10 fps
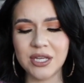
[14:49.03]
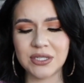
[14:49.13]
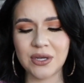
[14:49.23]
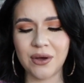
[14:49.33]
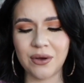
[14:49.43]

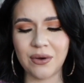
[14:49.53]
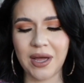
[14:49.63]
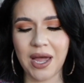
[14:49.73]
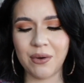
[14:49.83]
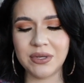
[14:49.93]

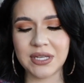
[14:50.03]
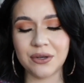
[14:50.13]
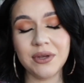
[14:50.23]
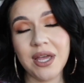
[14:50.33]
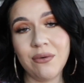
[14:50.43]
So I was
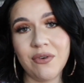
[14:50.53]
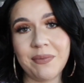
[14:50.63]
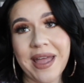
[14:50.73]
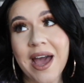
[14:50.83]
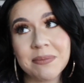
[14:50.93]
like, okay, well,
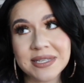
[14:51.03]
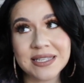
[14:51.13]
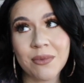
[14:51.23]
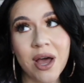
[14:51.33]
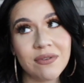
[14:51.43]
if my app
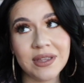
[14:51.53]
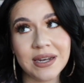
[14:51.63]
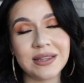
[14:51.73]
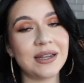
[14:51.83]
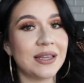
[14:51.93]
says I'm
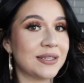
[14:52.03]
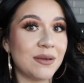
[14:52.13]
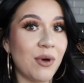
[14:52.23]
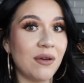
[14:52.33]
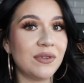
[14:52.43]
ovulating, then I guess
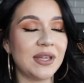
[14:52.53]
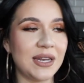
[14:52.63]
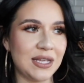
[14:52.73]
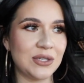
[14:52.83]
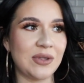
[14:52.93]
I'm
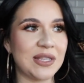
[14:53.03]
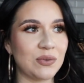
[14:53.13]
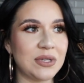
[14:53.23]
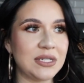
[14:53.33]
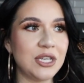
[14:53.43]
ovulating. So
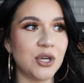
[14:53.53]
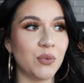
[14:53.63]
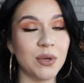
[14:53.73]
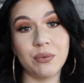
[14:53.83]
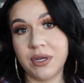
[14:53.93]
that's when, you know,
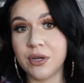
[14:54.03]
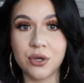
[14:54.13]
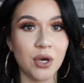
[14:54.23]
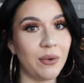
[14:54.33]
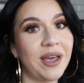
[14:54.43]
we
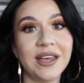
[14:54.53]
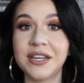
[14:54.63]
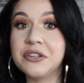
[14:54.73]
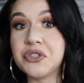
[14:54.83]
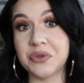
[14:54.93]
would go ahead
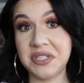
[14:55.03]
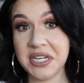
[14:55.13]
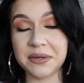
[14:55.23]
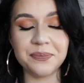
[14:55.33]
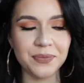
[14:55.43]
and do the
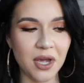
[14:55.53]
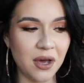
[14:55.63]
deed.